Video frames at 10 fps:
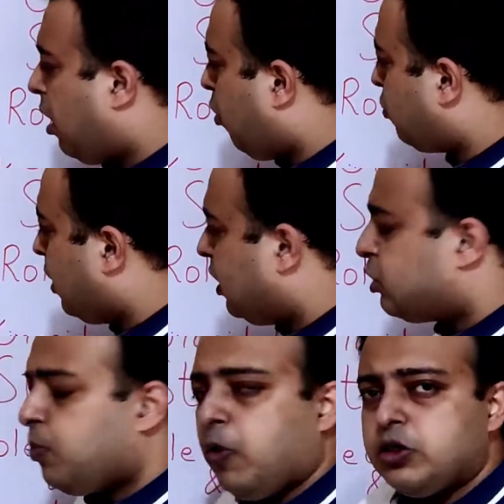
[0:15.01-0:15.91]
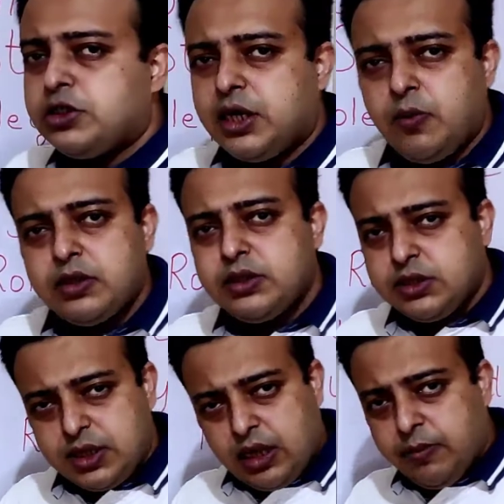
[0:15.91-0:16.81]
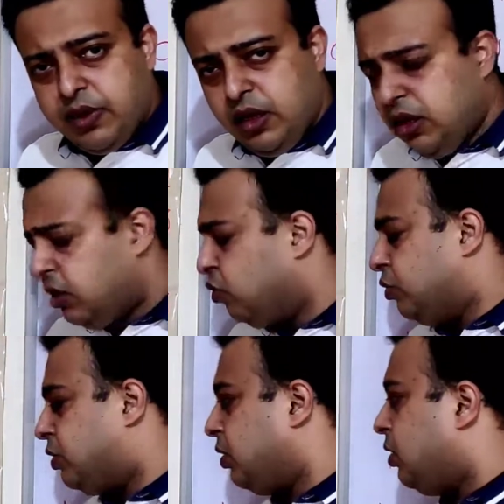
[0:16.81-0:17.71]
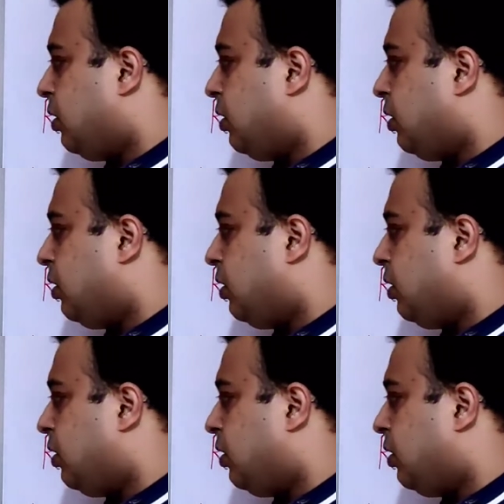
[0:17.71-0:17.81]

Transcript: how the h-pawn's advance can be used.